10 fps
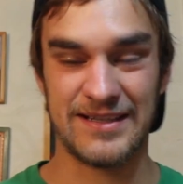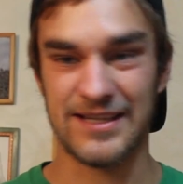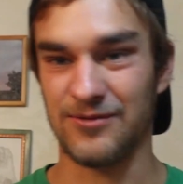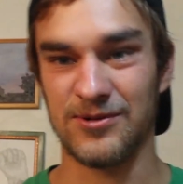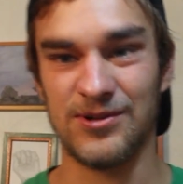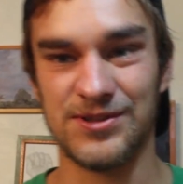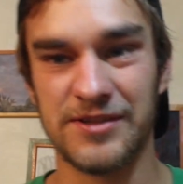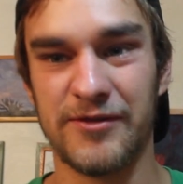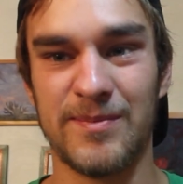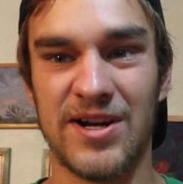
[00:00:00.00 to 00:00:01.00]
They sell rolls
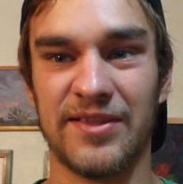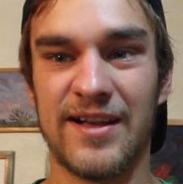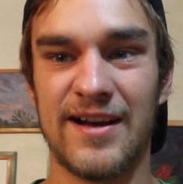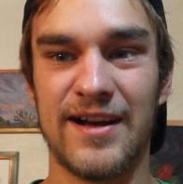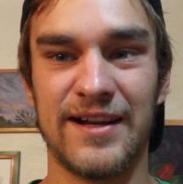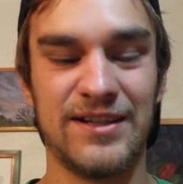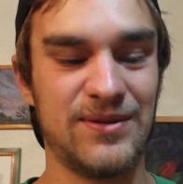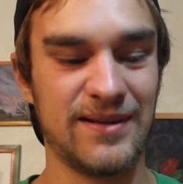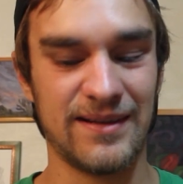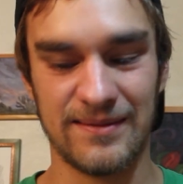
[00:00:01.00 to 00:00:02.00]
of them online.
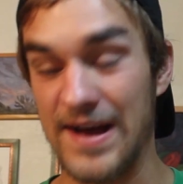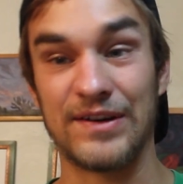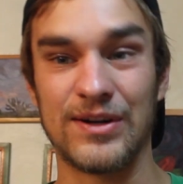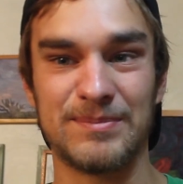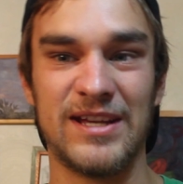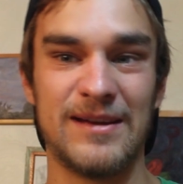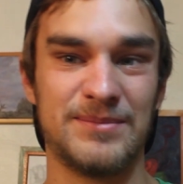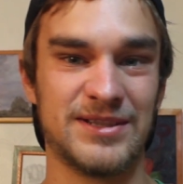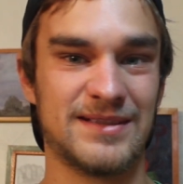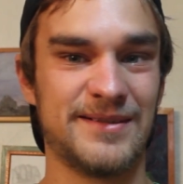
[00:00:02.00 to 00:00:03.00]
You can find grip
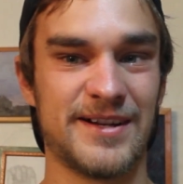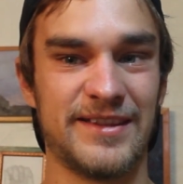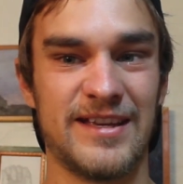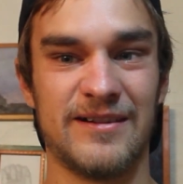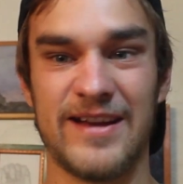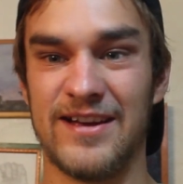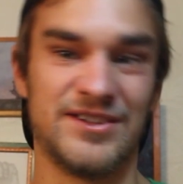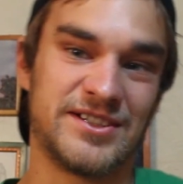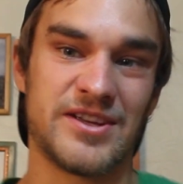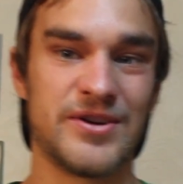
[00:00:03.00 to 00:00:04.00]
tape. Just look on the internet
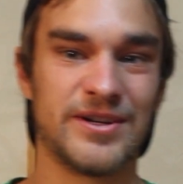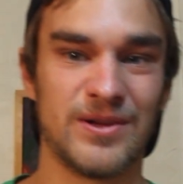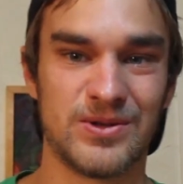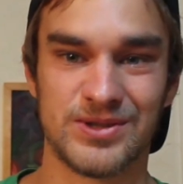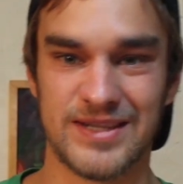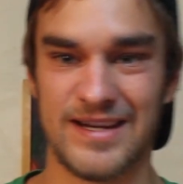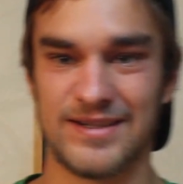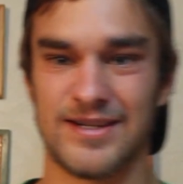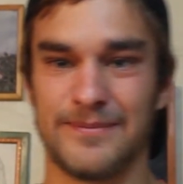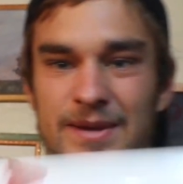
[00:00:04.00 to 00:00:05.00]
or just go to your local skate
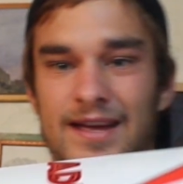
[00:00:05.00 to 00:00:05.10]
shop.